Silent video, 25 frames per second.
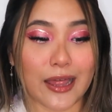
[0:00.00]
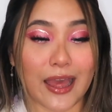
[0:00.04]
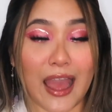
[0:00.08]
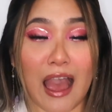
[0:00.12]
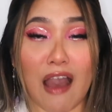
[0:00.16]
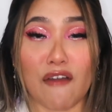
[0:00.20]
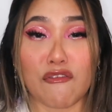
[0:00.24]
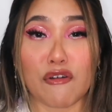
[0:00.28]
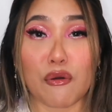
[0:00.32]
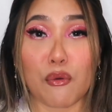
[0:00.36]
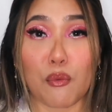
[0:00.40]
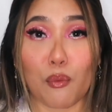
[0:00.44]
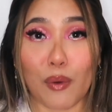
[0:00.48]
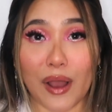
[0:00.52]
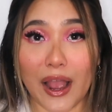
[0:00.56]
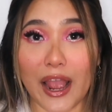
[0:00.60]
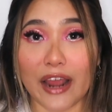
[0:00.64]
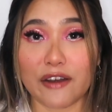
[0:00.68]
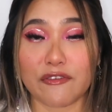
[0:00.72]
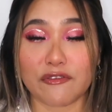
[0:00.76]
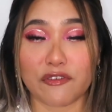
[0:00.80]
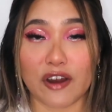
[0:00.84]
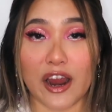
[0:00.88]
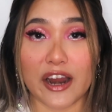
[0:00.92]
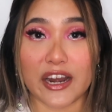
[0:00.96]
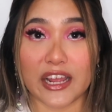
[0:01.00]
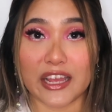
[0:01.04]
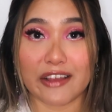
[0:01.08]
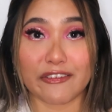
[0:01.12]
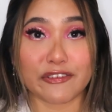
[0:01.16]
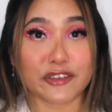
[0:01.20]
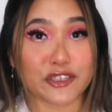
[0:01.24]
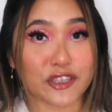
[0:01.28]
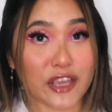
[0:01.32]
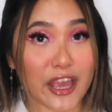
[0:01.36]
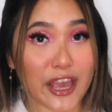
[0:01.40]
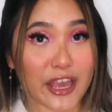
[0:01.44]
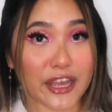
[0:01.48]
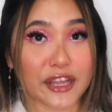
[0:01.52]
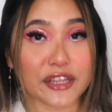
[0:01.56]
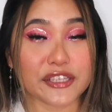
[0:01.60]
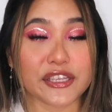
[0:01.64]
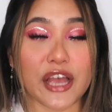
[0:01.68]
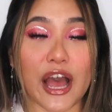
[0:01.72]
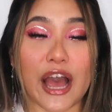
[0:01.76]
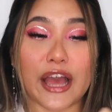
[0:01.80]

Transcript: They have a wide variety of shades.